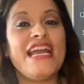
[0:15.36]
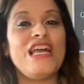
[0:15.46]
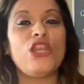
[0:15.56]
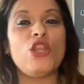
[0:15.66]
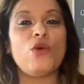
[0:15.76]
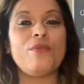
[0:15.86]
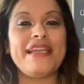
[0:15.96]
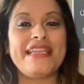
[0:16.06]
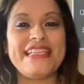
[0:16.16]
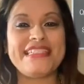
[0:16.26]
Hello my
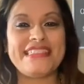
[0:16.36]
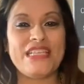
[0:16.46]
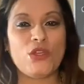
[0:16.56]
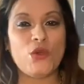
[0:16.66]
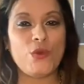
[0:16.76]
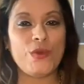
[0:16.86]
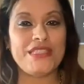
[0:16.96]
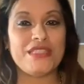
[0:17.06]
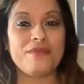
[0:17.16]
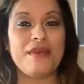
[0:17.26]
kings and queens,
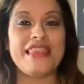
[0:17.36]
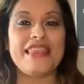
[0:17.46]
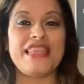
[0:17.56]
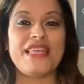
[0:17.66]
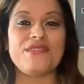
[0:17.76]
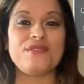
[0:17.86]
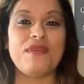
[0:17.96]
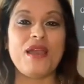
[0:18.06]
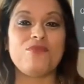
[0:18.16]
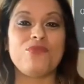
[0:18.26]
my loves, my
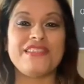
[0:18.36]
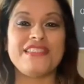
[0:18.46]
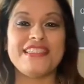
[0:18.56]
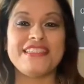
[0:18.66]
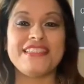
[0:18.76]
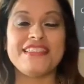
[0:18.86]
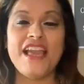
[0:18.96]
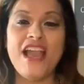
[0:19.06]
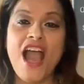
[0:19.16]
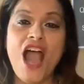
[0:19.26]
princesses.
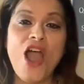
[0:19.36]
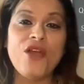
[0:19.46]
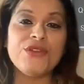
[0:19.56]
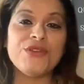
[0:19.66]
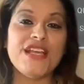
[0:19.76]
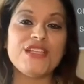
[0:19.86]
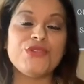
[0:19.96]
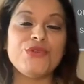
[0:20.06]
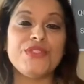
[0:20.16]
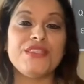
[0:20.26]
How are you guys
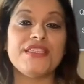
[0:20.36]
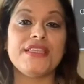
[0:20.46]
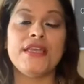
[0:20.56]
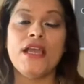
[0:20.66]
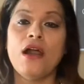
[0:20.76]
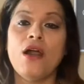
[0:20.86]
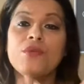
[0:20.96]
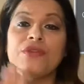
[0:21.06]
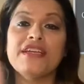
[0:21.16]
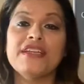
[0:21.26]
doing today? I hope you
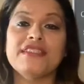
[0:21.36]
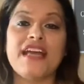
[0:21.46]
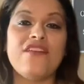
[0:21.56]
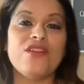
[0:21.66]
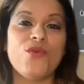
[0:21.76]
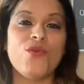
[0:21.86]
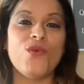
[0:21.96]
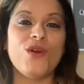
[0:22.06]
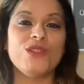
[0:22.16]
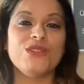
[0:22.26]
guys are having a
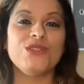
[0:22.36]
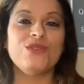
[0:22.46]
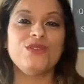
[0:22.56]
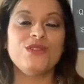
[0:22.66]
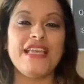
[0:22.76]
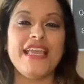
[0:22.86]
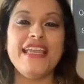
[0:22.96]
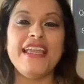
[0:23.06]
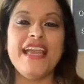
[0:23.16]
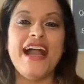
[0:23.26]
wonderful day.
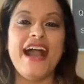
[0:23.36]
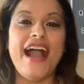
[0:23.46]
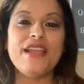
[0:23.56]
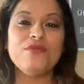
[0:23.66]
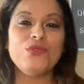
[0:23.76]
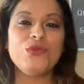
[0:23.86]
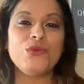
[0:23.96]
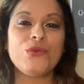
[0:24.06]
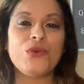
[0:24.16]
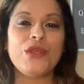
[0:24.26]
I am doing
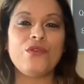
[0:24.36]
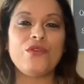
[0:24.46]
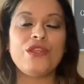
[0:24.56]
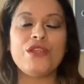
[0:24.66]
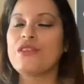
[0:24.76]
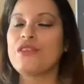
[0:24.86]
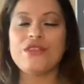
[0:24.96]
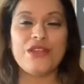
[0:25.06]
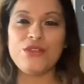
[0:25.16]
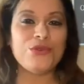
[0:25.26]
okay over here. Thank
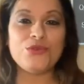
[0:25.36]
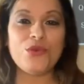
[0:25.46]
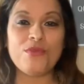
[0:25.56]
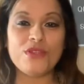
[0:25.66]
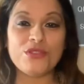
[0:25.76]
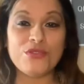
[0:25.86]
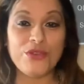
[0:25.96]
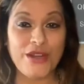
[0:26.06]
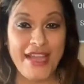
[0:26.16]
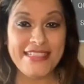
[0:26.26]
you so much for
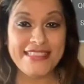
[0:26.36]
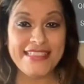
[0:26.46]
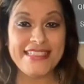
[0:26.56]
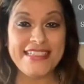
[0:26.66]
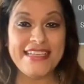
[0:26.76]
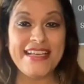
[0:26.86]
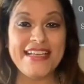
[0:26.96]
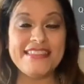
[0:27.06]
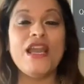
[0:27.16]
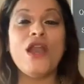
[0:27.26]
asking, guys.
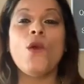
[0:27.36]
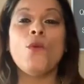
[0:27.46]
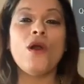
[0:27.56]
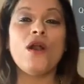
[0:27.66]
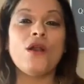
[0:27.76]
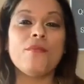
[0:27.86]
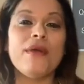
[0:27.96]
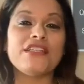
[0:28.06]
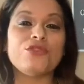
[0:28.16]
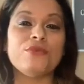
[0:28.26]
Welcome back
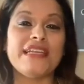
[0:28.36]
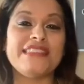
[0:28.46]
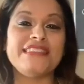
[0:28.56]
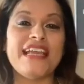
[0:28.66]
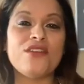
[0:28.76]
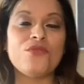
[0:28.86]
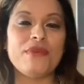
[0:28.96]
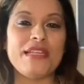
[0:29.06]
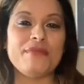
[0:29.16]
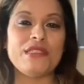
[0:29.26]
to my channel. My
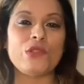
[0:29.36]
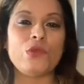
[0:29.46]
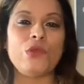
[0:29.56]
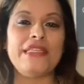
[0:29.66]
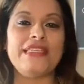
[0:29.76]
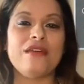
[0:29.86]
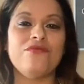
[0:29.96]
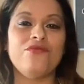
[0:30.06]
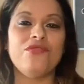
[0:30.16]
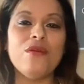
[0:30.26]
name is Queen. I'm
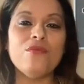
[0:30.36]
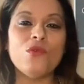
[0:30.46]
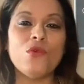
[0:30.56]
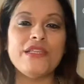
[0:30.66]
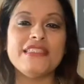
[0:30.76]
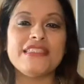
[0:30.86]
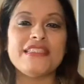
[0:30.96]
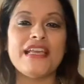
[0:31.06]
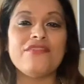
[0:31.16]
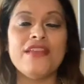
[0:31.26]
from Queen's
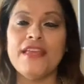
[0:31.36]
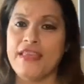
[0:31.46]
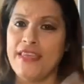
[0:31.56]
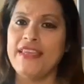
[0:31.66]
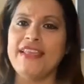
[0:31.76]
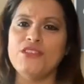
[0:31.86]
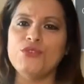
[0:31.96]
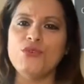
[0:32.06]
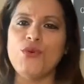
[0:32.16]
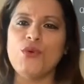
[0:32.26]
Life, and I do
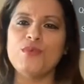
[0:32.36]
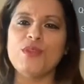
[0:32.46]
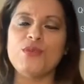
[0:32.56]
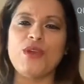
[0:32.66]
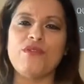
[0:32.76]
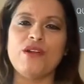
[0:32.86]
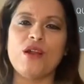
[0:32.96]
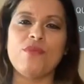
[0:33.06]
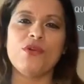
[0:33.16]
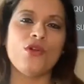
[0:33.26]
hope that you have a cup
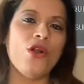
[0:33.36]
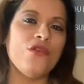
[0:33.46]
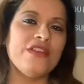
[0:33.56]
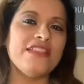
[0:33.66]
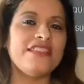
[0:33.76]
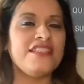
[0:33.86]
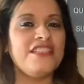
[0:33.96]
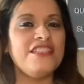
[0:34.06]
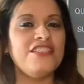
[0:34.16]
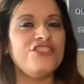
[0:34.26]
of coffee,
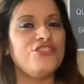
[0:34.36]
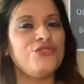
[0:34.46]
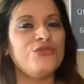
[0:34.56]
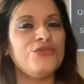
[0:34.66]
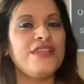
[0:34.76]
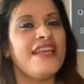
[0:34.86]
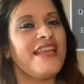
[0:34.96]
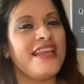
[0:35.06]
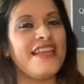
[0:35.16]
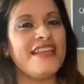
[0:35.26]
tea, juice,
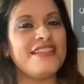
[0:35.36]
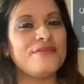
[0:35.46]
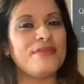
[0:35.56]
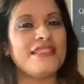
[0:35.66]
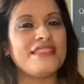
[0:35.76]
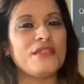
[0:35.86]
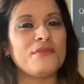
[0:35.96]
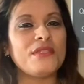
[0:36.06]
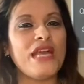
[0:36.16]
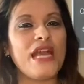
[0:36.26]
and let's spend some
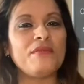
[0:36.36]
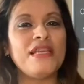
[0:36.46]
time